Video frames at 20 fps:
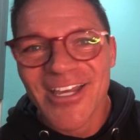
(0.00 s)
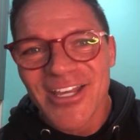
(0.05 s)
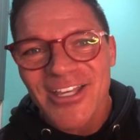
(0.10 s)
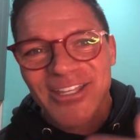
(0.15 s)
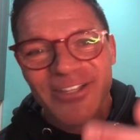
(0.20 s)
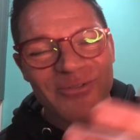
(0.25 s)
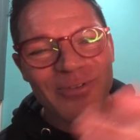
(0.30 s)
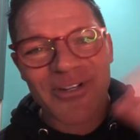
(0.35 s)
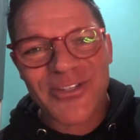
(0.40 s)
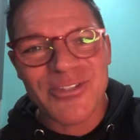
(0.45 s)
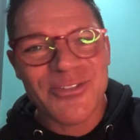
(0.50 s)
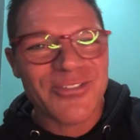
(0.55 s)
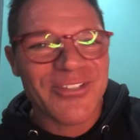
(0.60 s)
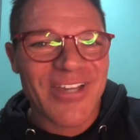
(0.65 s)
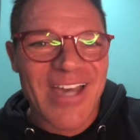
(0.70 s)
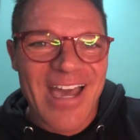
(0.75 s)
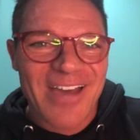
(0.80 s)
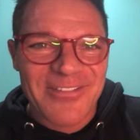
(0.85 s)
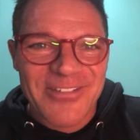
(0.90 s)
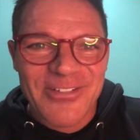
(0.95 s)
well, you
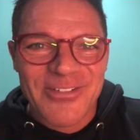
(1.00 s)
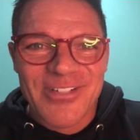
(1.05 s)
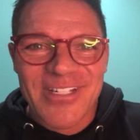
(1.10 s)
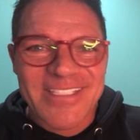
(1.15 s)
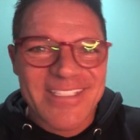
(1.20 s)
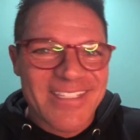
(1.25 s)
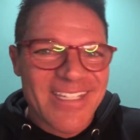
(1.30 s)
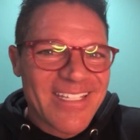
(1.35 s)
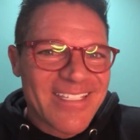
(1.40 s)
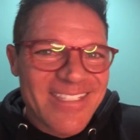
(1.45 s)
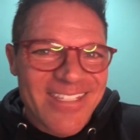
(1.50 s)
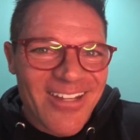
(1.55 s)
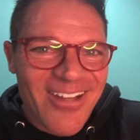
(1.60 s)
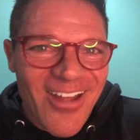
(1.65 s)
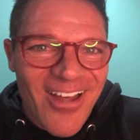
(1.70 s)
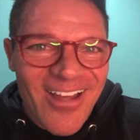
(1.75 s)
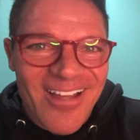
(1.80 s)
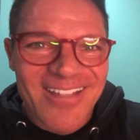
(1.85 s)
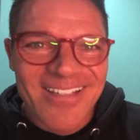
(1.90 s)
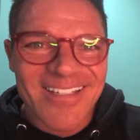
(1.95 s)
have to. It's the
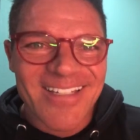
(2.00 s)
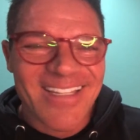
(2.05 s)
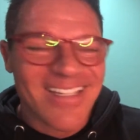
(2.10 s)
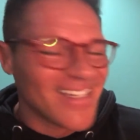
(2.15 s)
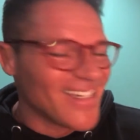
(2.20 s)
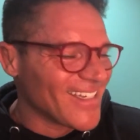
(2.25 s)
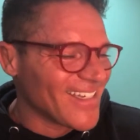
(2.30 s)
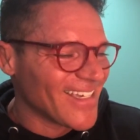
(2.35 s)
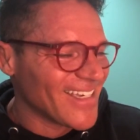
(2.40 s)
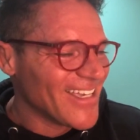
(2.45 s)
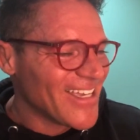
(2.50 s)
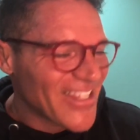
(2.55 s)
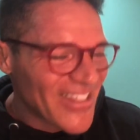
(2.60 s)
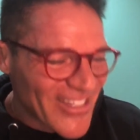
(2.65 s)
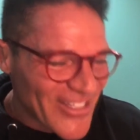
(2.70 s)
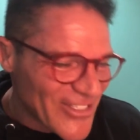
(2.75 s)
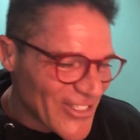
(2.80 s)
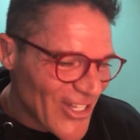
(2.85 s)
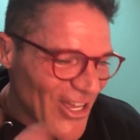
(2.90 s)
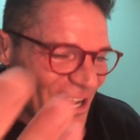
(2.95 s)
law.
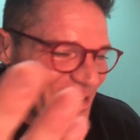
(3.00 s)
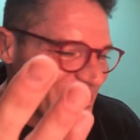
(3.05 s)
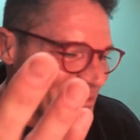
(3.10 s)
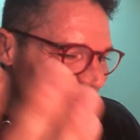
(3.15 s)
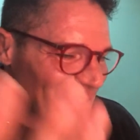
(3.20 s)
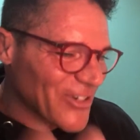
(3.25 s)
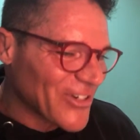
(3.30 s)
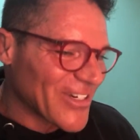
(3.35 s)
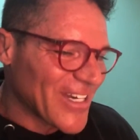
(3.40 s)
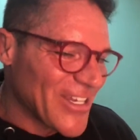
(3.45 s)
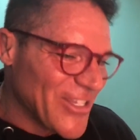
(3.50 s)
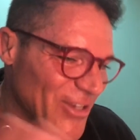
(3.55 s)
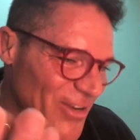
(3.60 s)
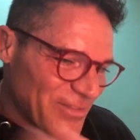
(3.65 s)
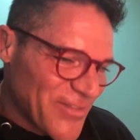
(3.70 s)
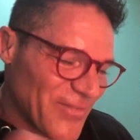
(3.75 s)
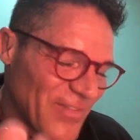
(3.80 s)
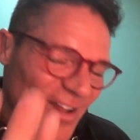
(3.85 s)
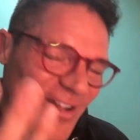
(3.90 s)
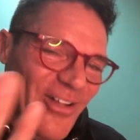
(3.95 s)
There's law and order, and you have to
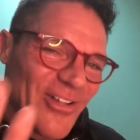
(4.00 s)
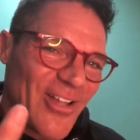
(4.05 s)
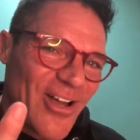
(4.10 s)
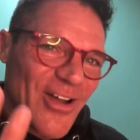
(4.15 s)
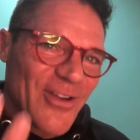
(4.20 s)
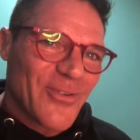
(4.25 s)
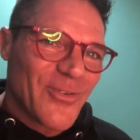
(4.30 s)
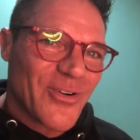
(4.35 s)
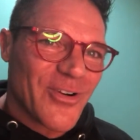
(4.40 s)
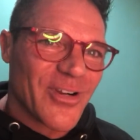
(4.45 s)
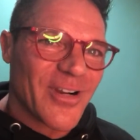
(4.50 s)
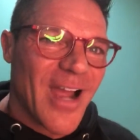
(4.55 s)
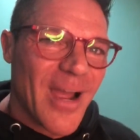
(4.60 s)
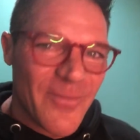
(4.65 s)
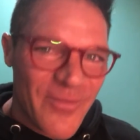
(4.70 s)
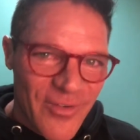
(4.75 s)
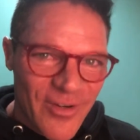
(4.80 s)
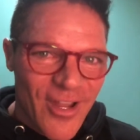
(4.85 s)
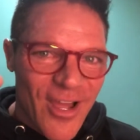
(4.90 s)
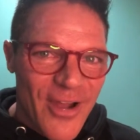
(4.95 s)
follow law and order. I'm
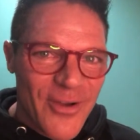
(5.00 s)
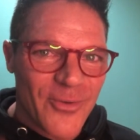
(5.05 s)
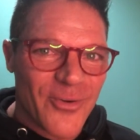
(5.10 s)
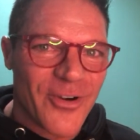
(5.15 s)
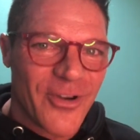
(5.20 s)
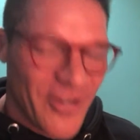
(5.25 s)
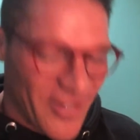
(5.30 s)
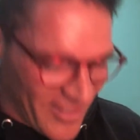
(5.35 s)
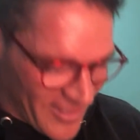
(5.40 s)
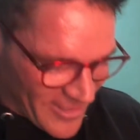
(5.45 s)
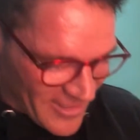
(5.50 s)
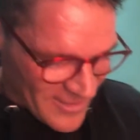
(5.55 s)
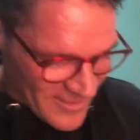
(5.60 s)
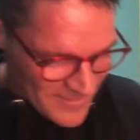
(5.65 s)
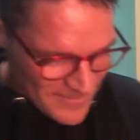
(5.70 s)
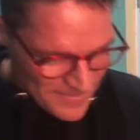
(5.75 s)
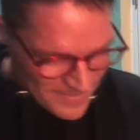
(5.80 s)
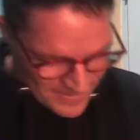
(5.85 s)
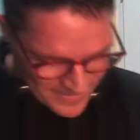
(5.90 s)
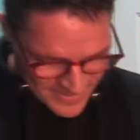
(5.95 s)
for law and order.
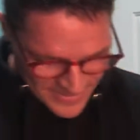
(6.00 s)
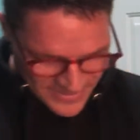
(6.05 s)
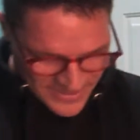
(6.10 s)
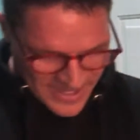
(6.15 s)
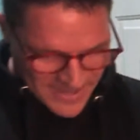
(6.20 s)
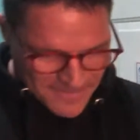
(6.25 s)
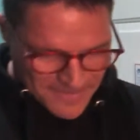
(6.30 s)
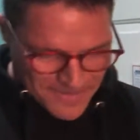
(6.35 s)
Okay.